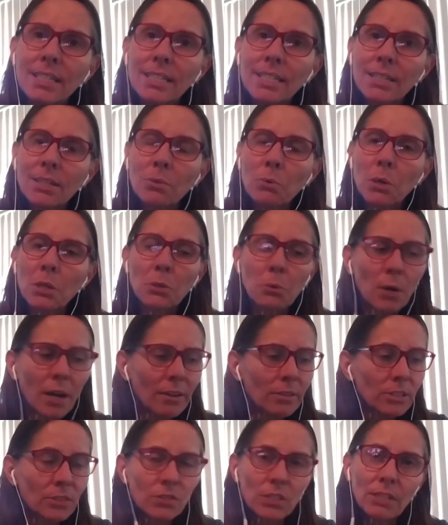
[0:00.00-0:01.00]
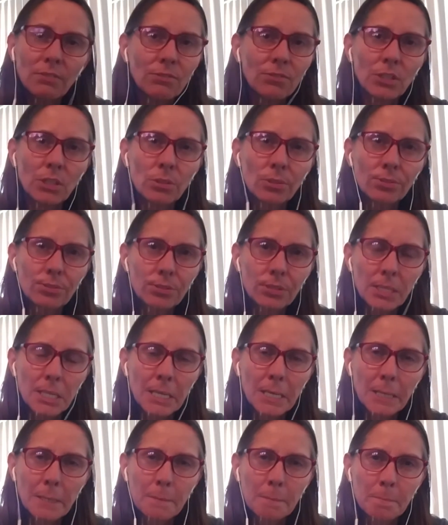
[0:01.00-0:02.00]
Wonder how his son feels.
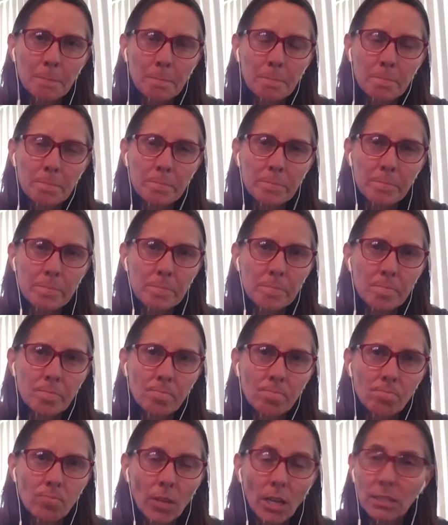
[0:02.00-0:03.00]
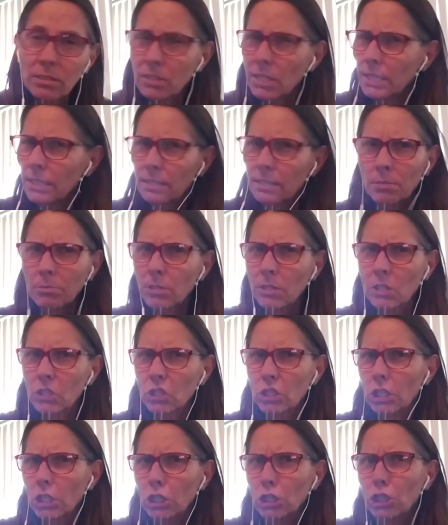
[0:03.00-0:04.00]
Is that something that's
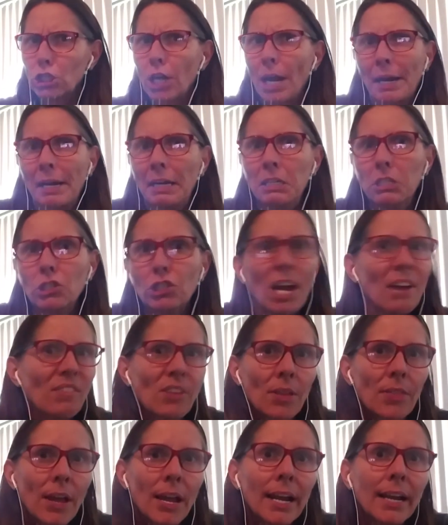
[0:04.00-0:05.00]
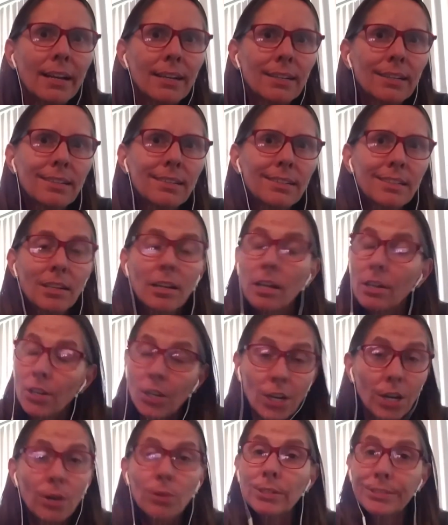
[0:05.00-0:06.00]
going to change everything?
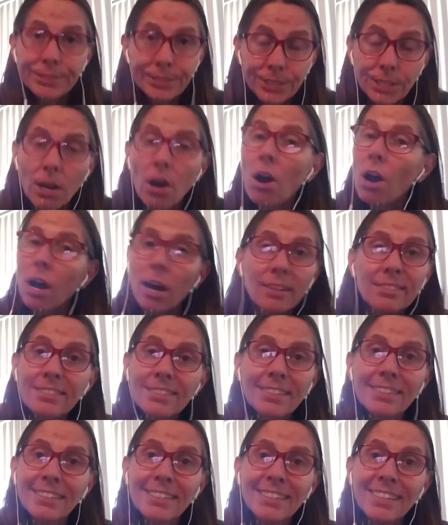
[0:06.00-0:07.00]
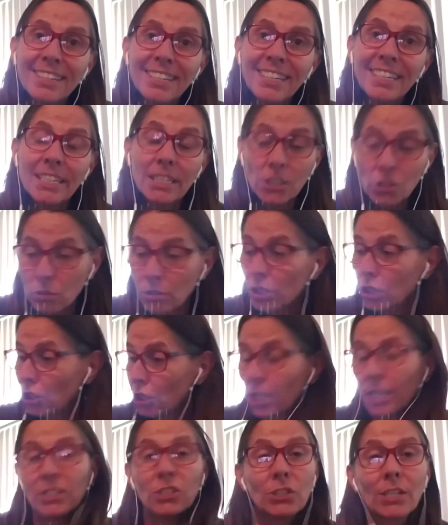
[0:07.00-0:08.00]
No, it's not. It is going to
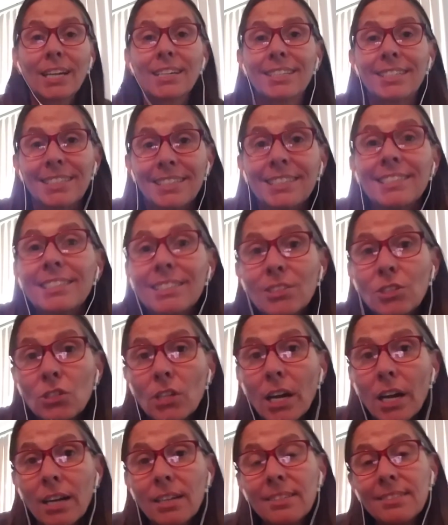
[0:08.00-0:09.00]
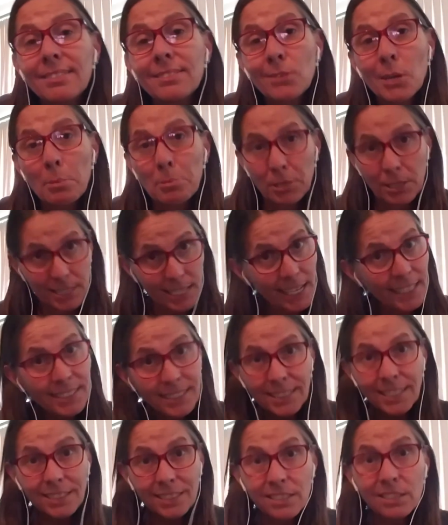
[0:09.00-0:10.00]
change that kid's reputation
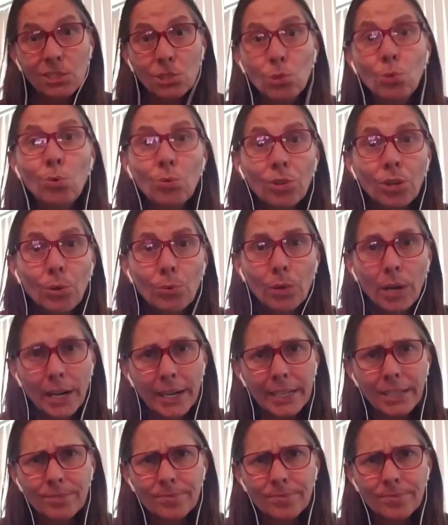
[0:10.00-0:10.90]
at the school, though, right?